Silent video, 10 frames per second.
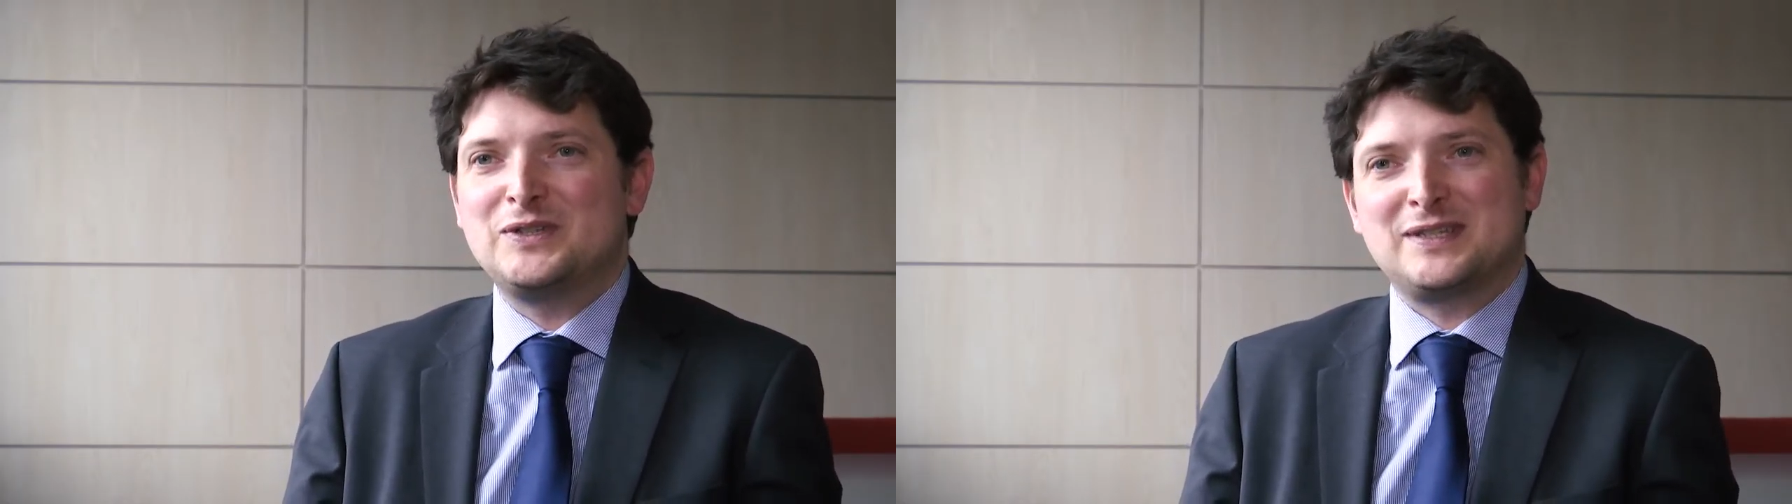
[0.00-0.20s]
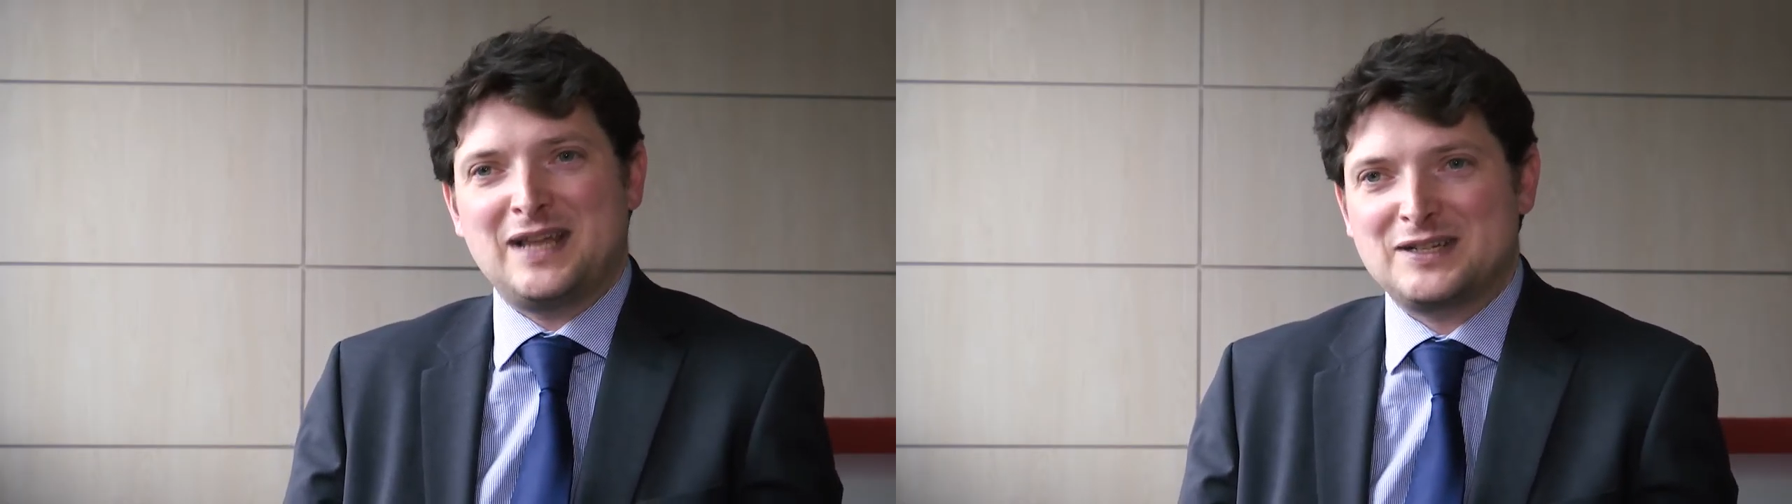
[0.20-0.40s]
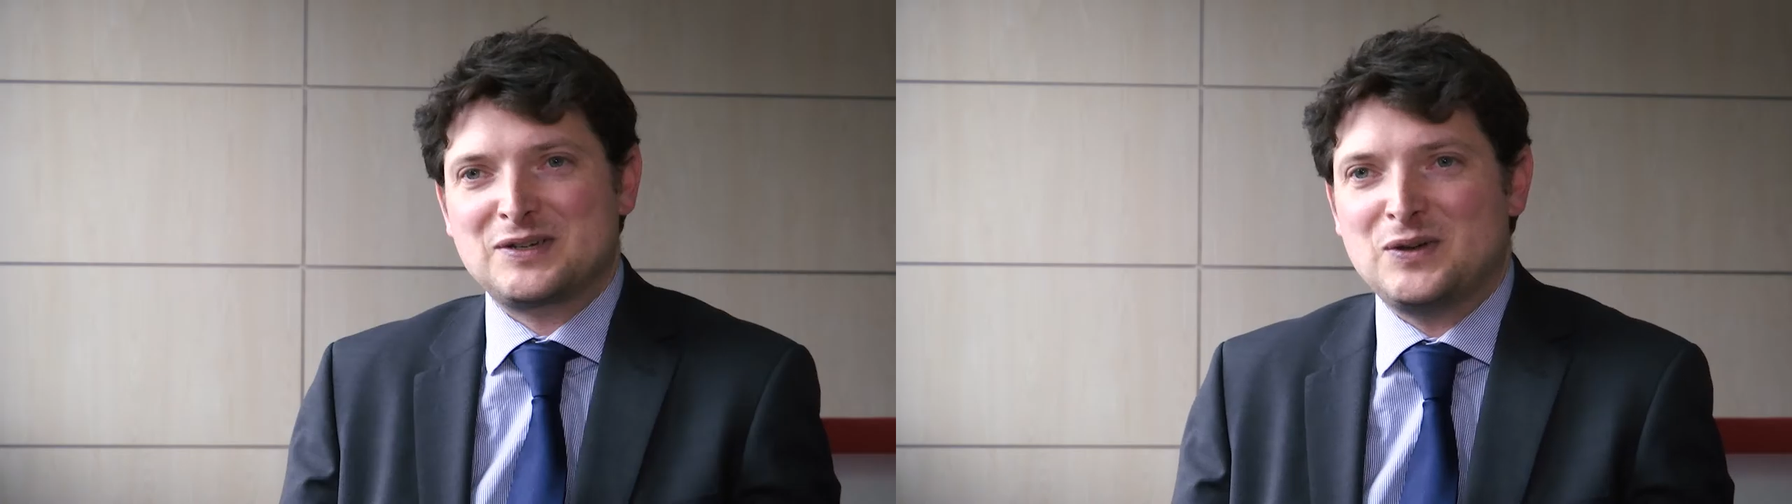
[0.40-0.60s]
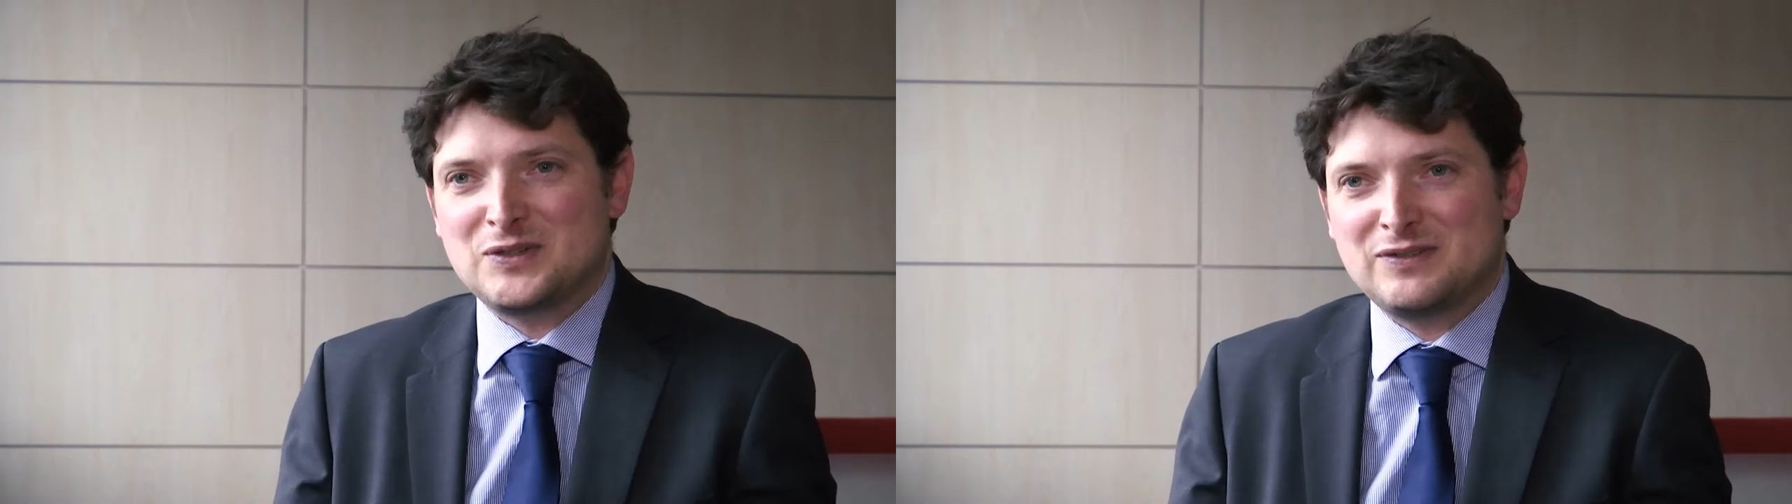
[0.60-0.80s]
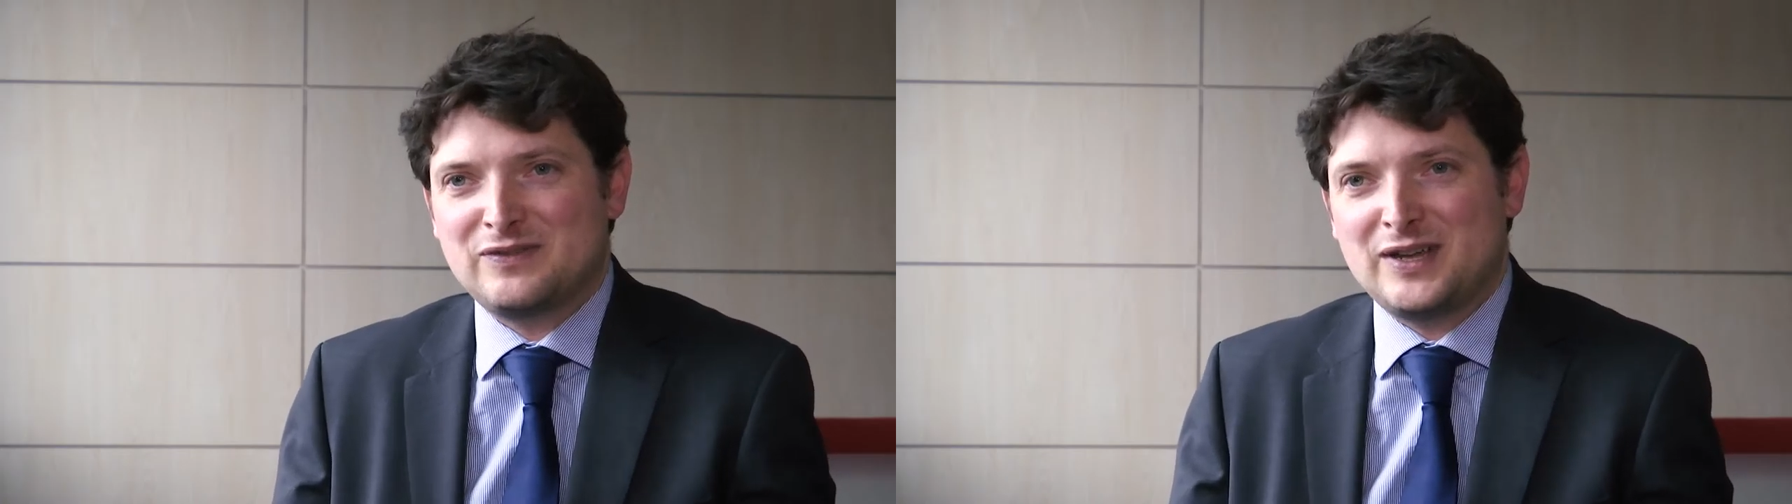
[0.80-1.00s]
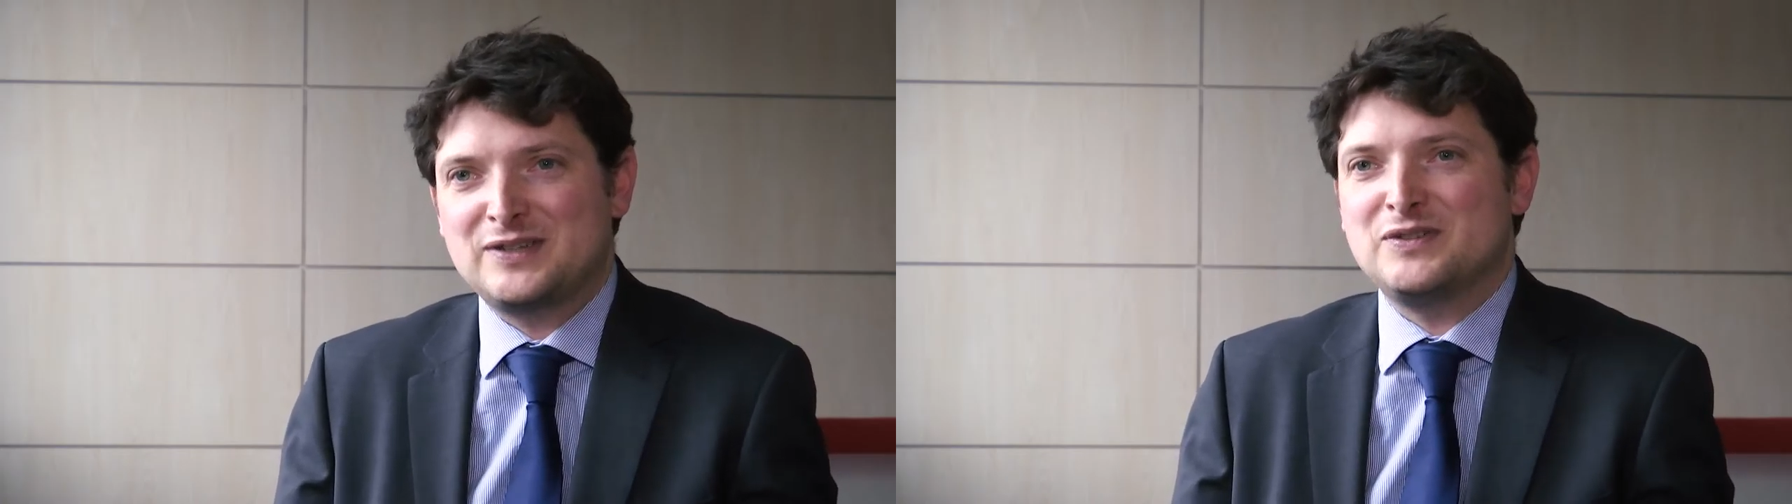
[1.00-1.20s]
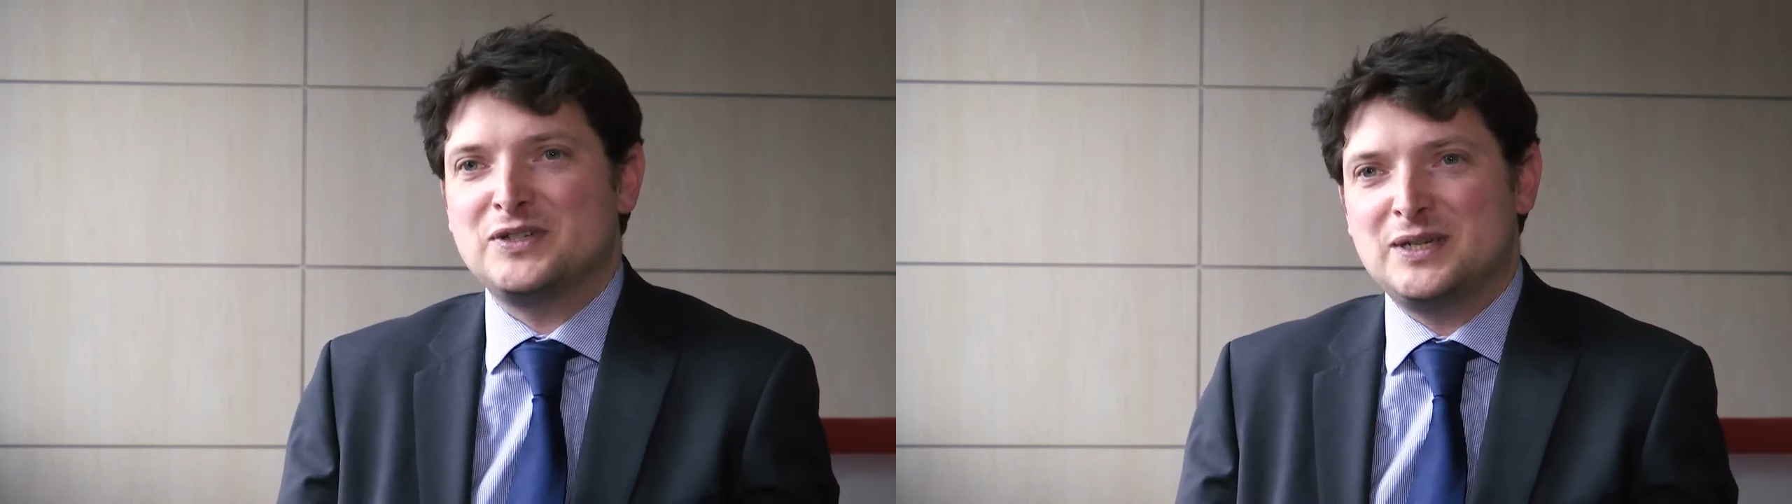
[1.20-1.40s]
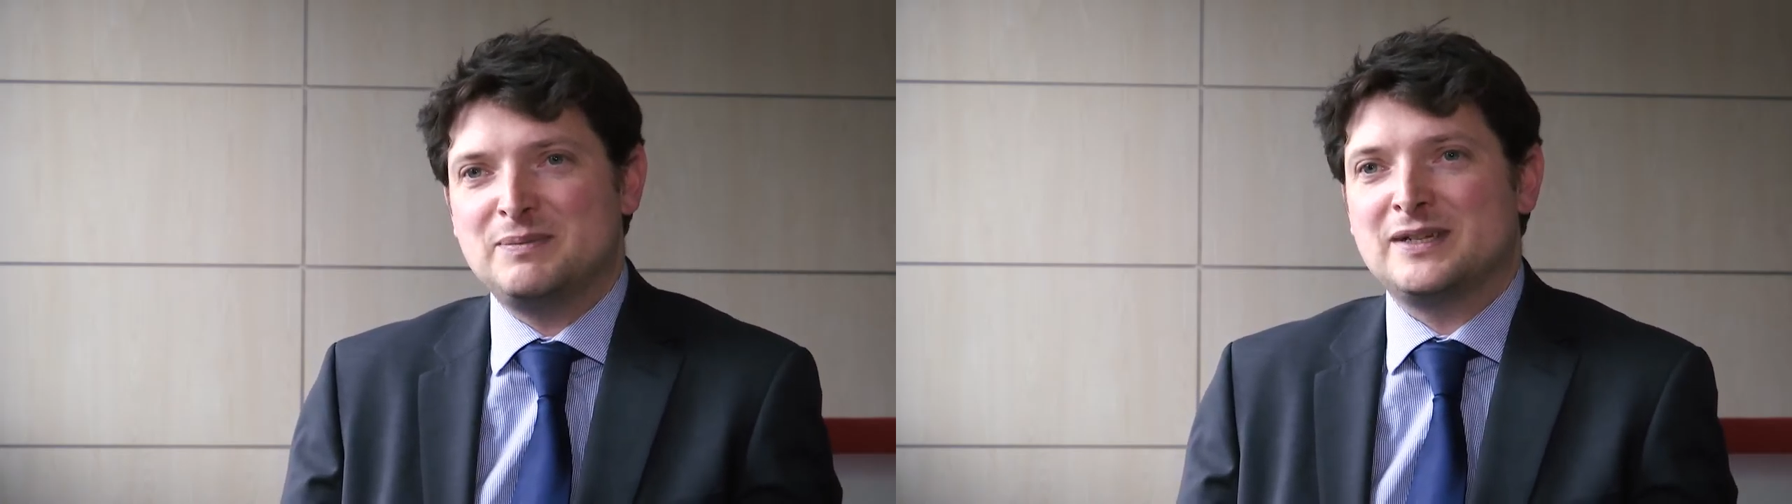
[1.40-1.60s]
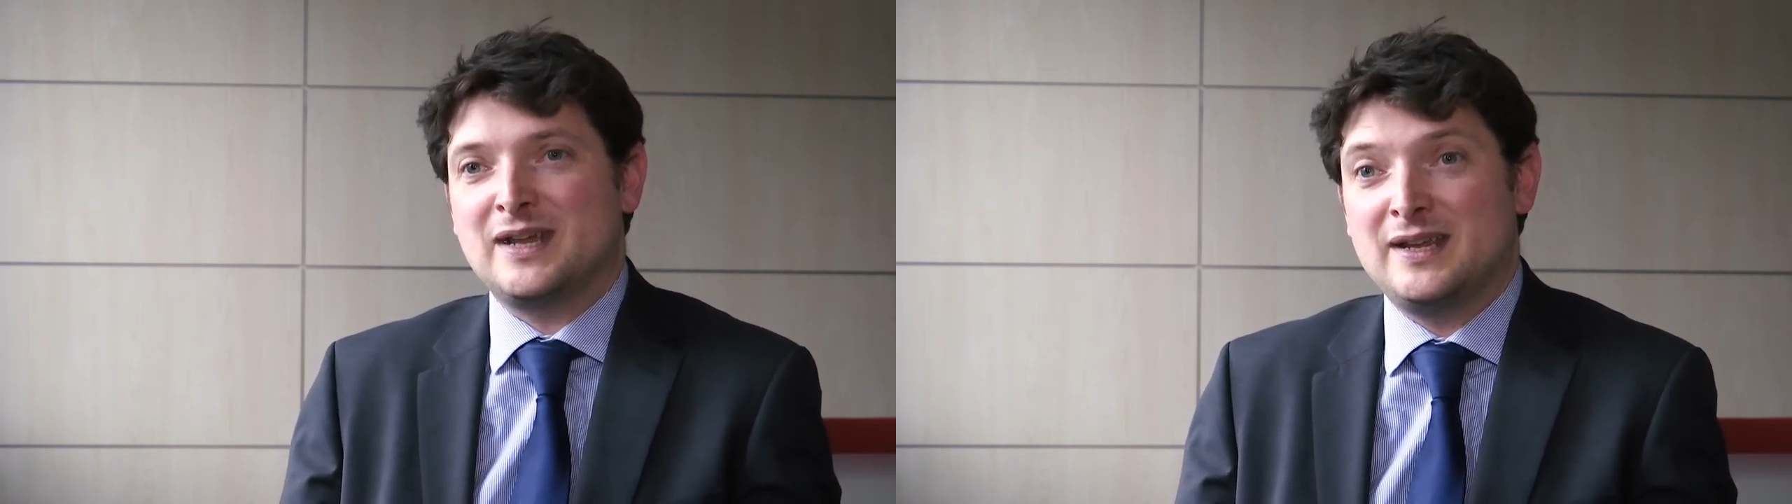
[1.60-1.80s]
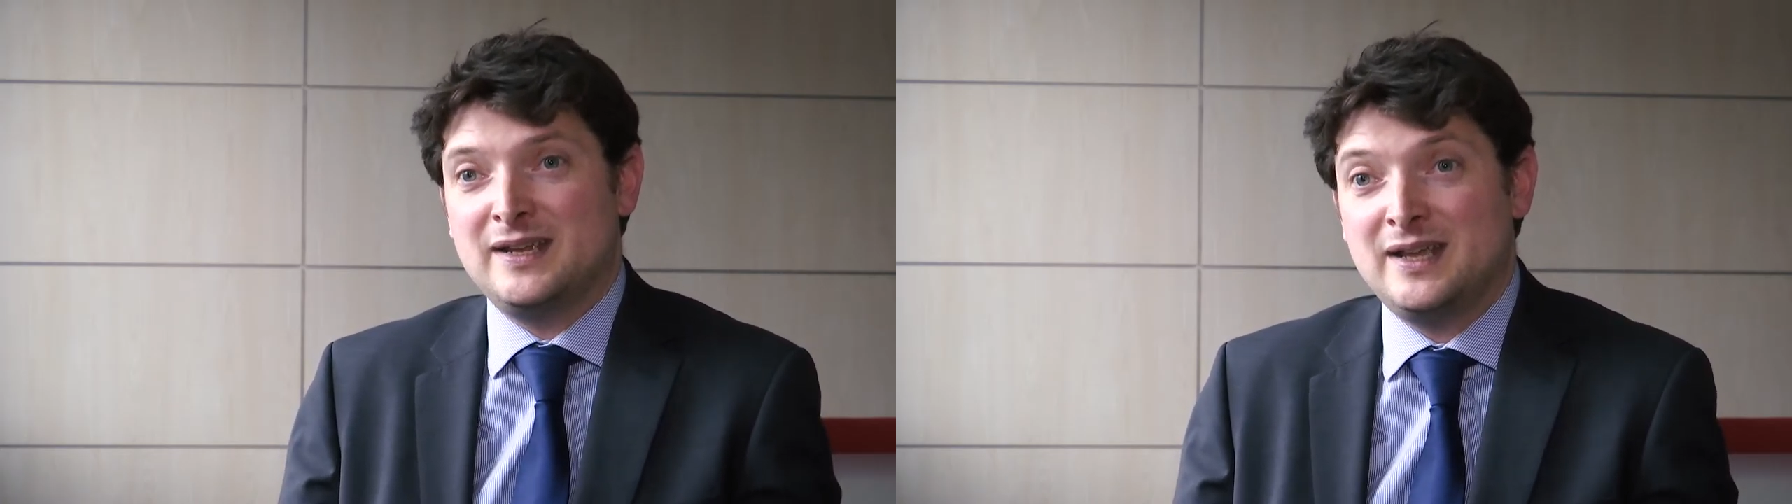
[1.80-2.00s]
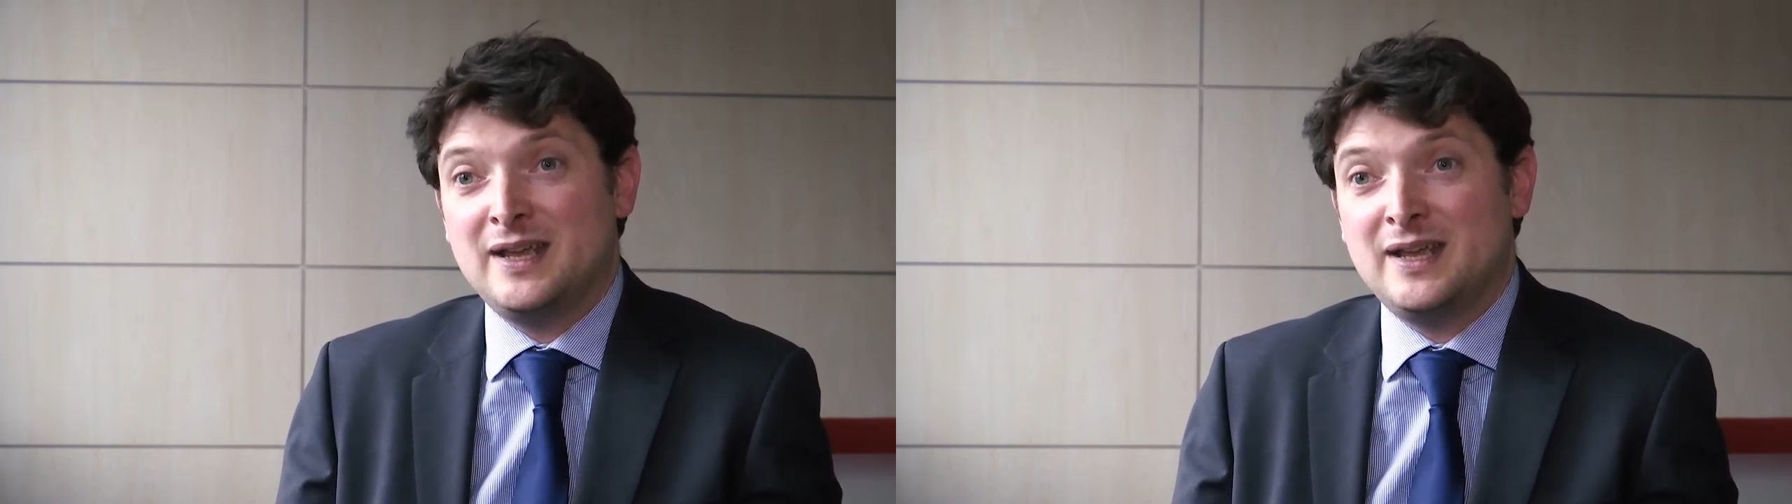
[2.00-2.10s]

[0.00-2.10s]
it's that cost effective and cheap today.